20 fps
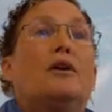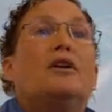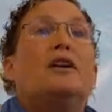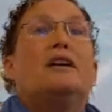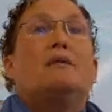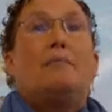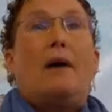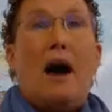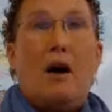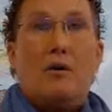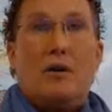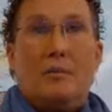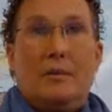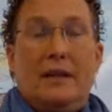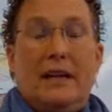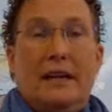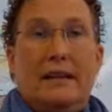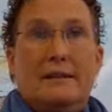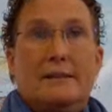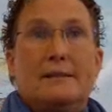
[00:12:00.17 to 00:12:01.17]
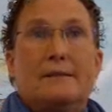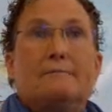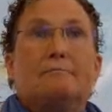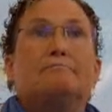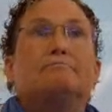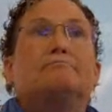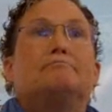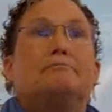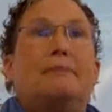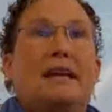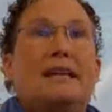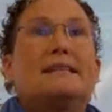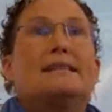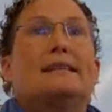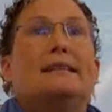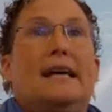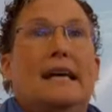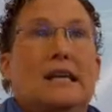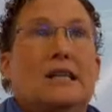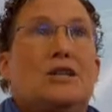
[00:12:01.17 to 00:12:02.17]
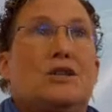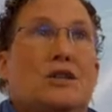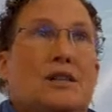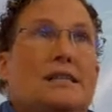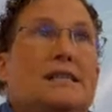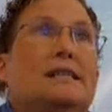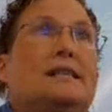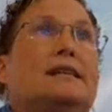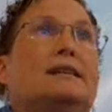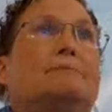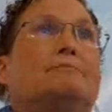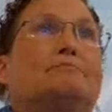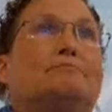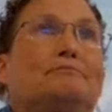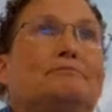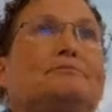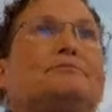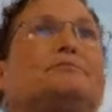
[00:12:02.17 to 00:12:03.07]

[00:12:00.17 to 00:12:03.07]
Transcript: burning power plant, makes electricity.